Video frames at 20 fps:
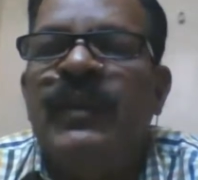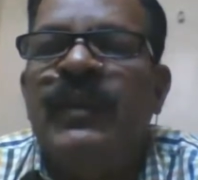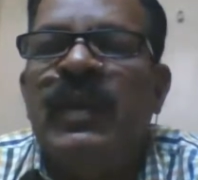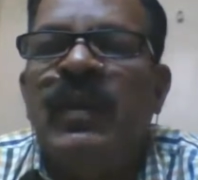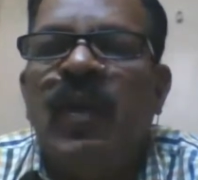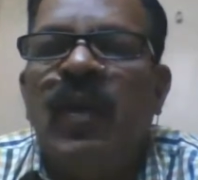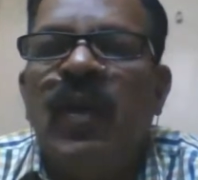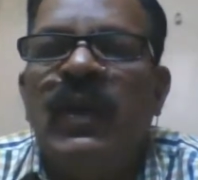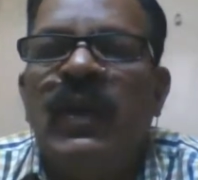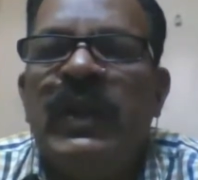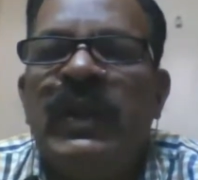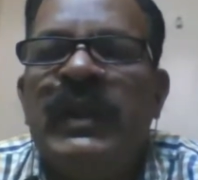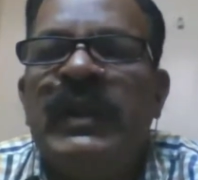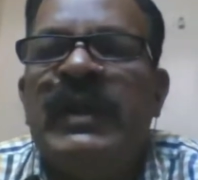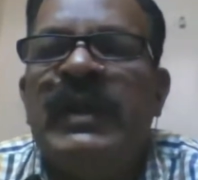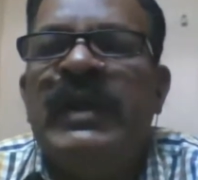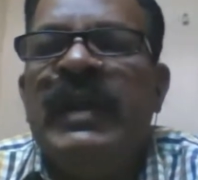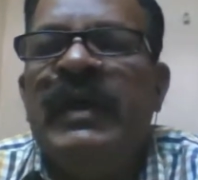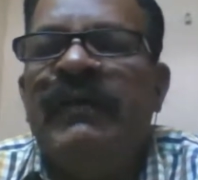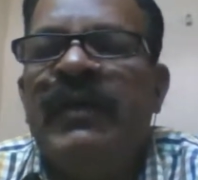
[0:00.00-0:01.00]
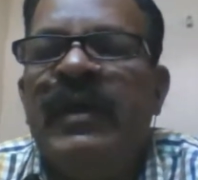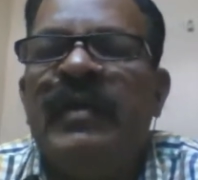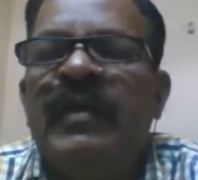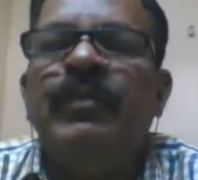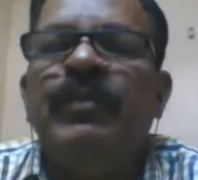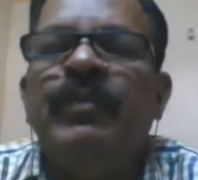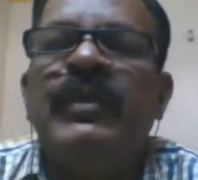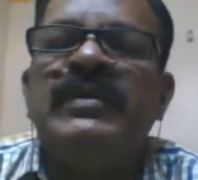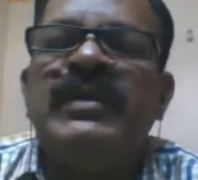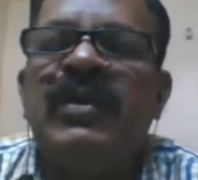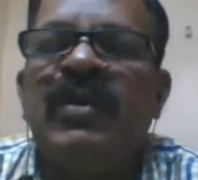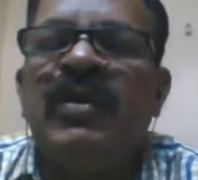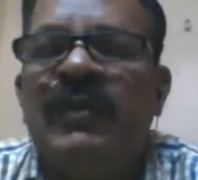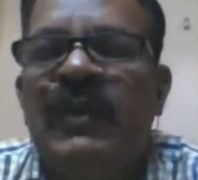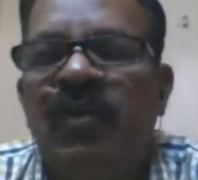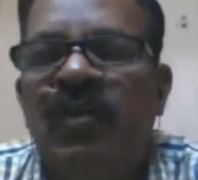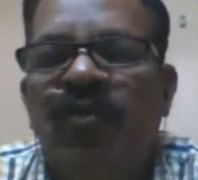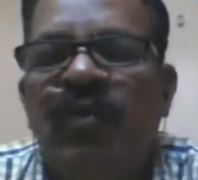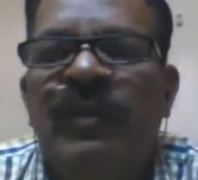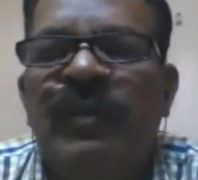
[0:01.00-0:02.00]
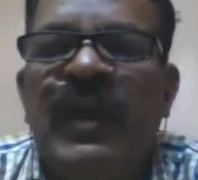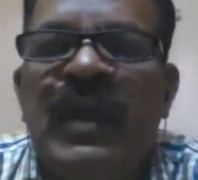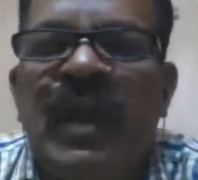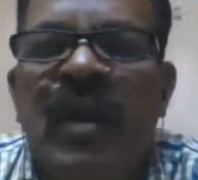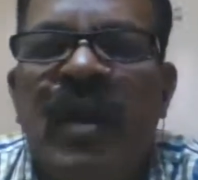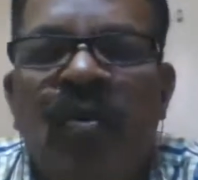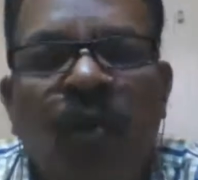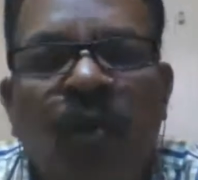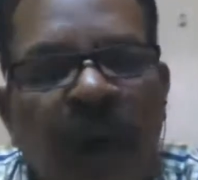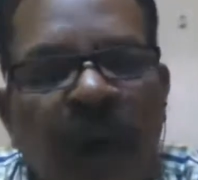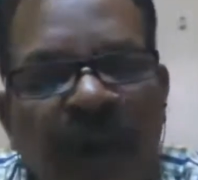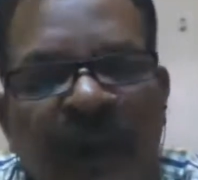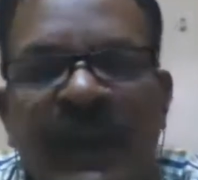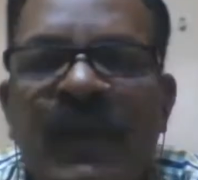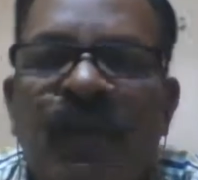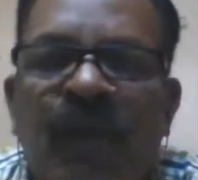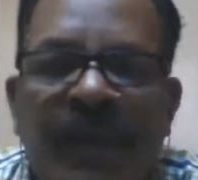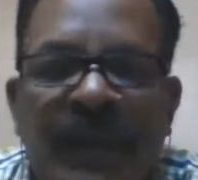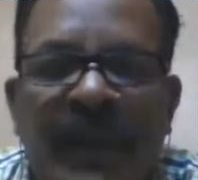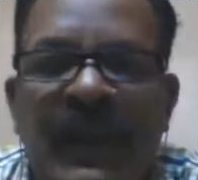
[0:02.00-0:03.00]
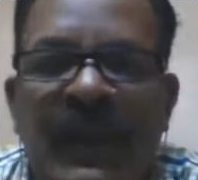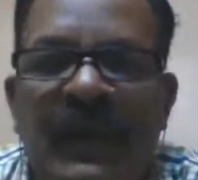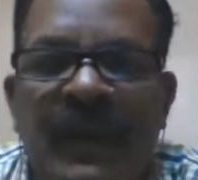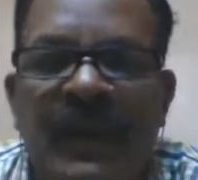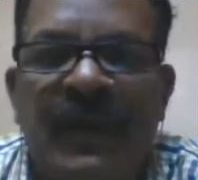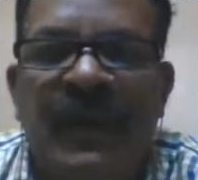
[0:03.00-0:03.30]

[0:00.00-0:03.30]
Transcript: only 11 percent of the women are working women